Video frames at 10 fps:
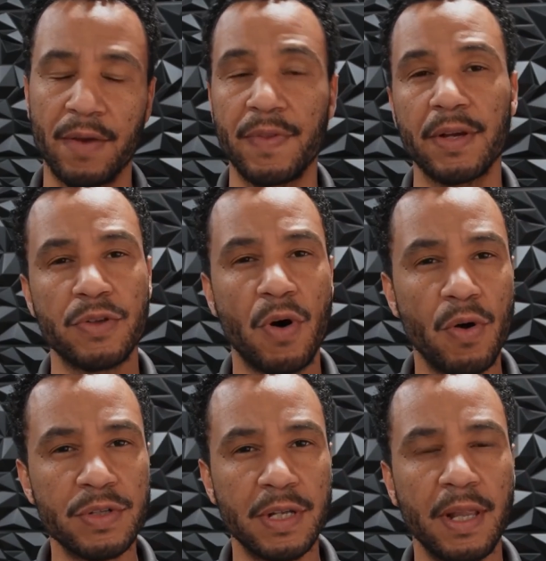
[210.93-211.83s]
If there's
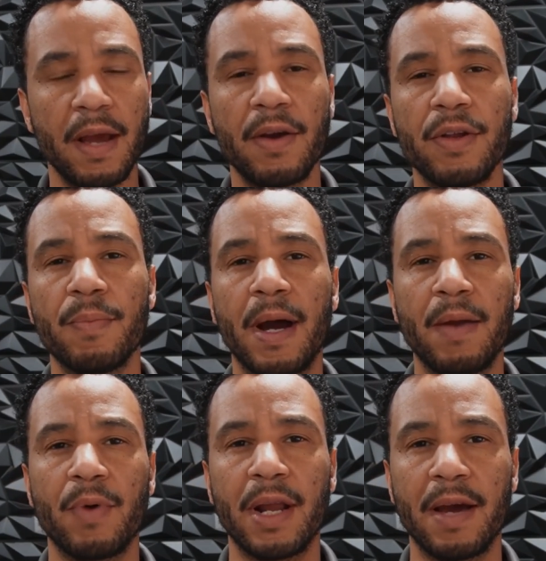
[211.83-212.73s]
holes in there, you
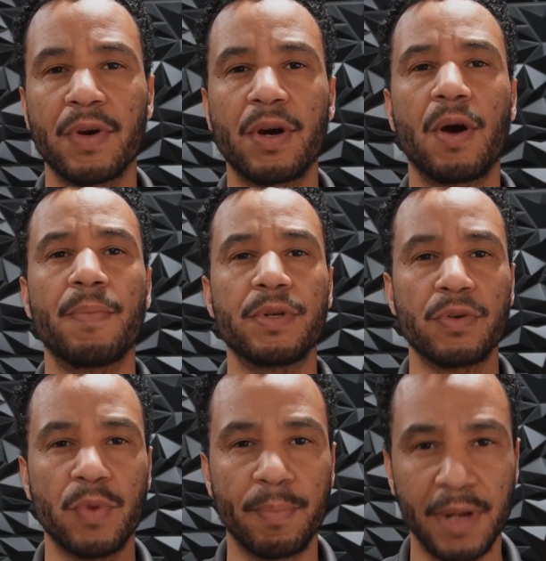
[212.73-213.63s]
might want to have a carpenter
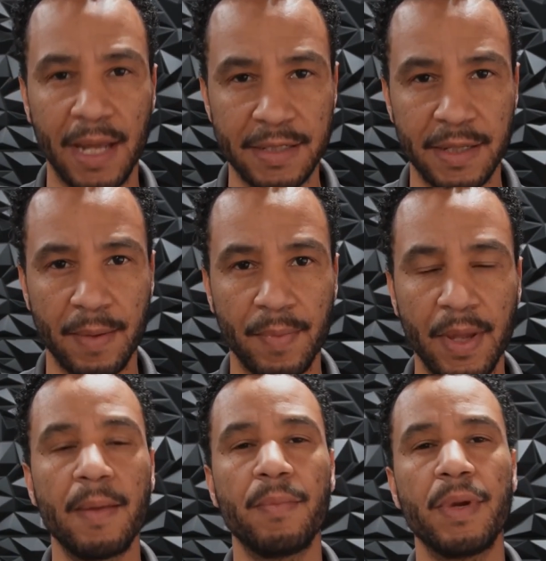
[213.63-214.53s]
replace them,
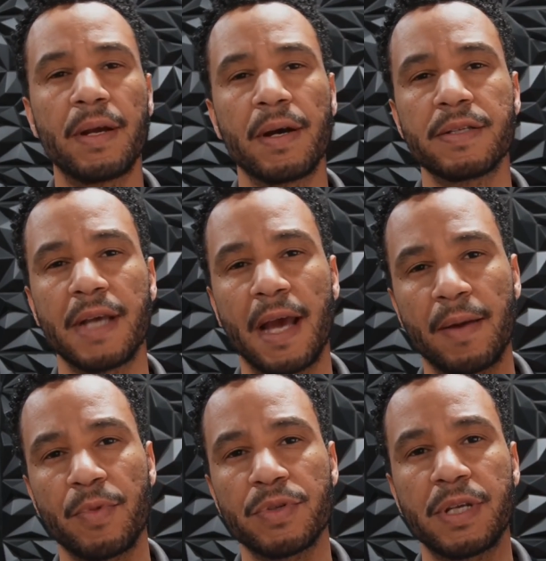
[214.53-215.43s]
because
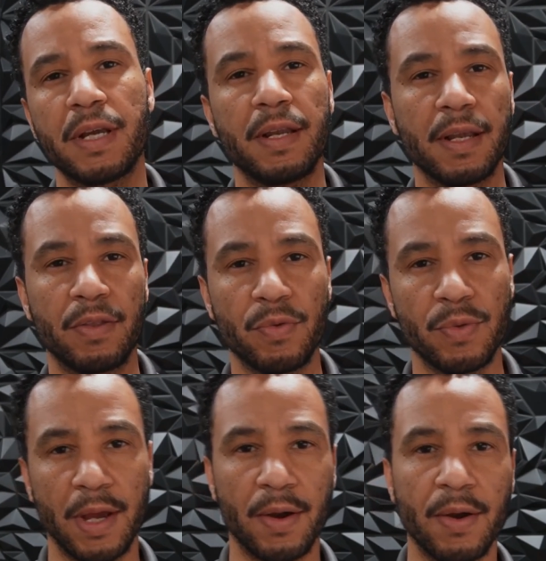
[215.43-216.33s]
animals can get through
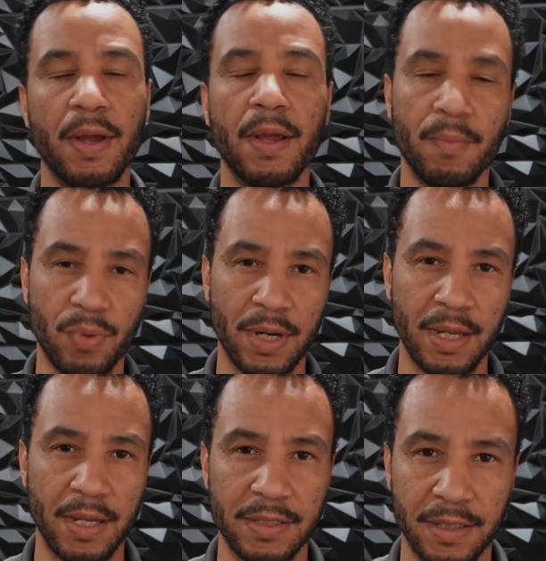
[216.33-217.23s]
there pretty
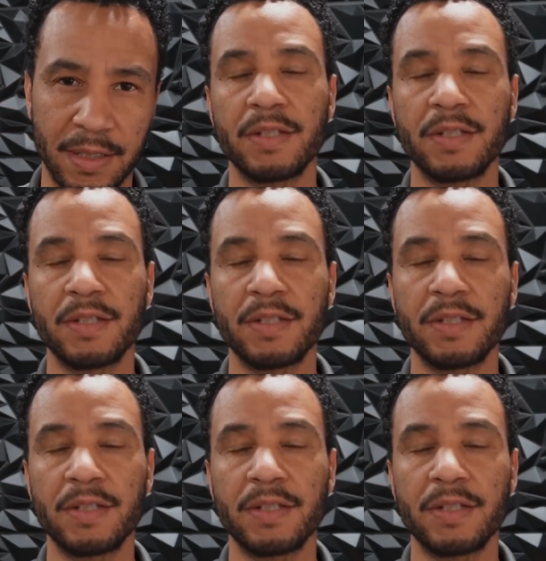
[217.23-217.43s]
easily.